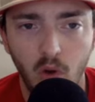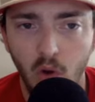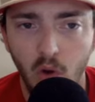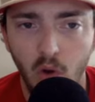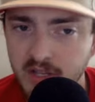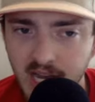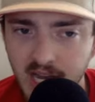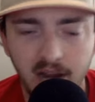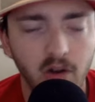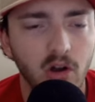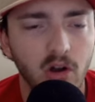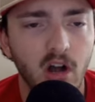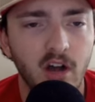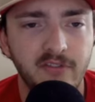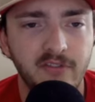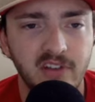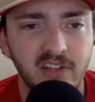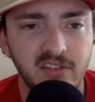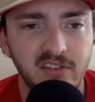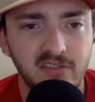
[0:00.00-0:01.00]
entire
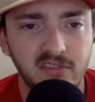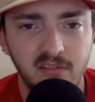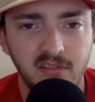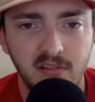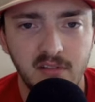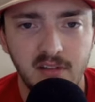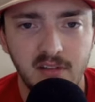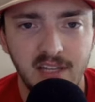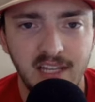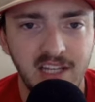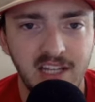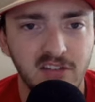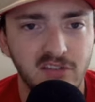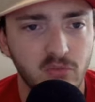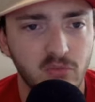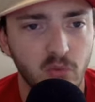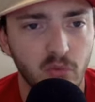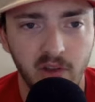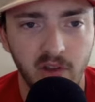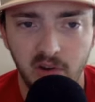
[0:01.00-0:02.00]
offense
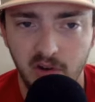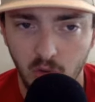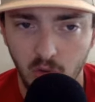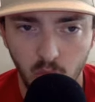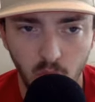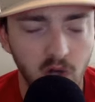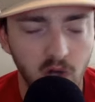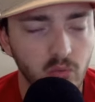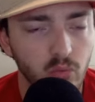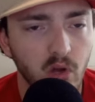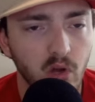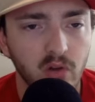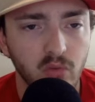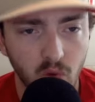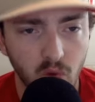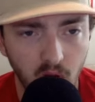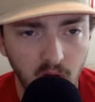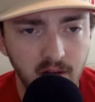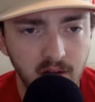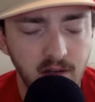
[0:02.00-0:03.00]
is they're going to run, run,
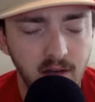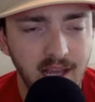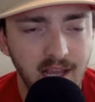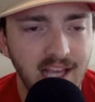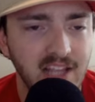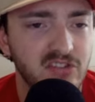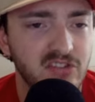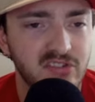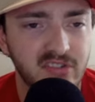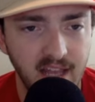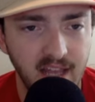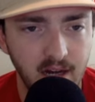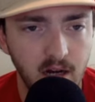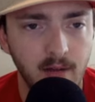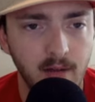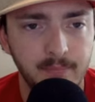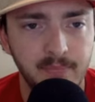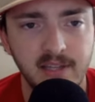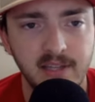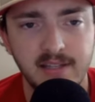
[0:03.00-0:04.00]
run and set
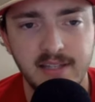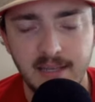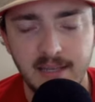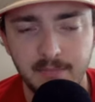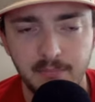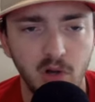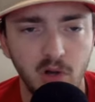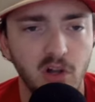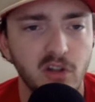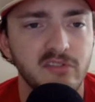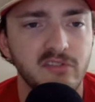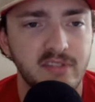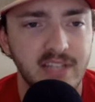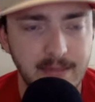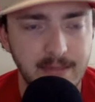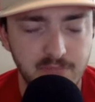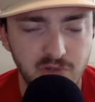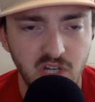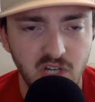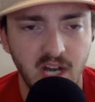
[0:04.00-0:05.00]
up the deep balls,
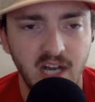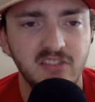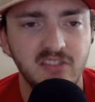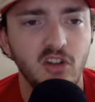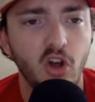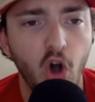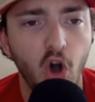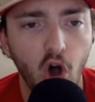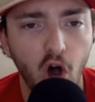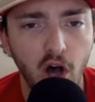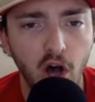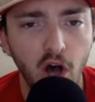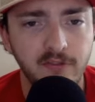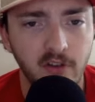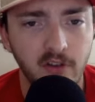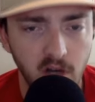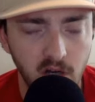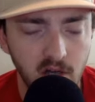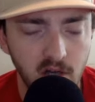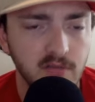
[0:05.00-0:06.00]
deep shots off
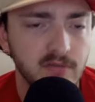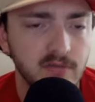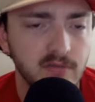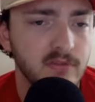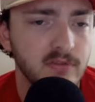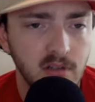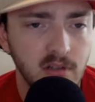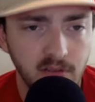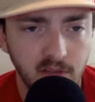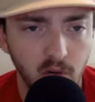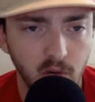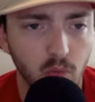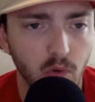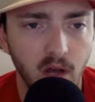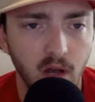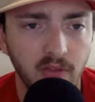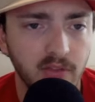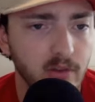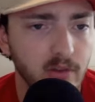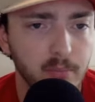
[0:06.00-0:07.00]
of their
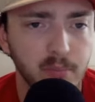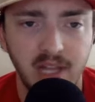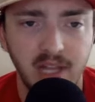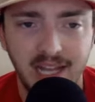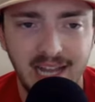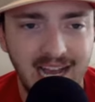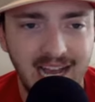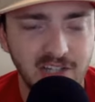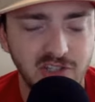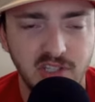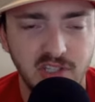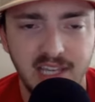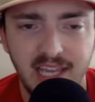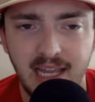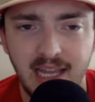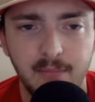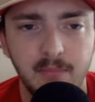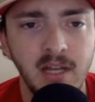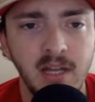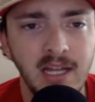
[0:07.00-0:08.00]
run. Their play action
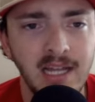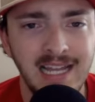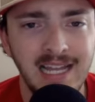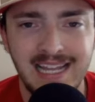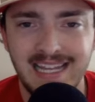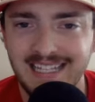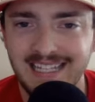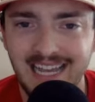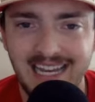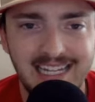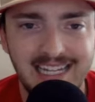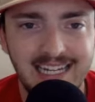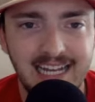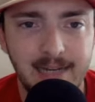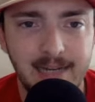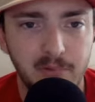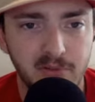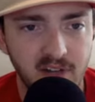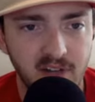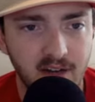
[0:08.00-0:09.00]
game,
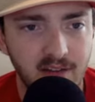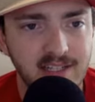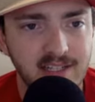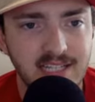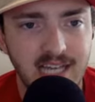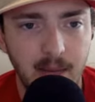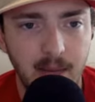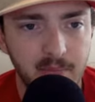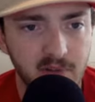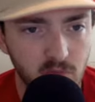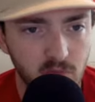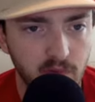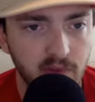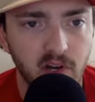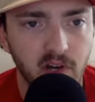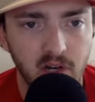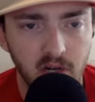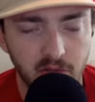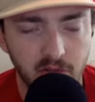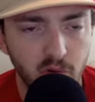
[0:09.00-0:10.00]
99% of the time is when
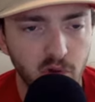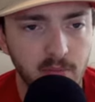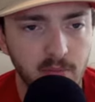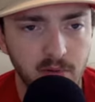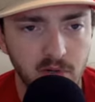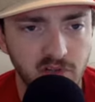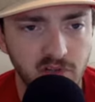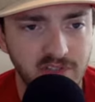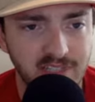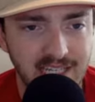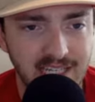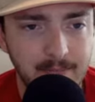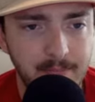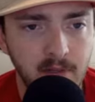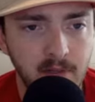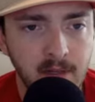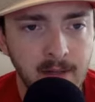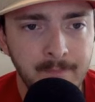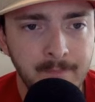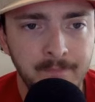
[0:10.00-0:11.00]
they're going to throw the ball deep,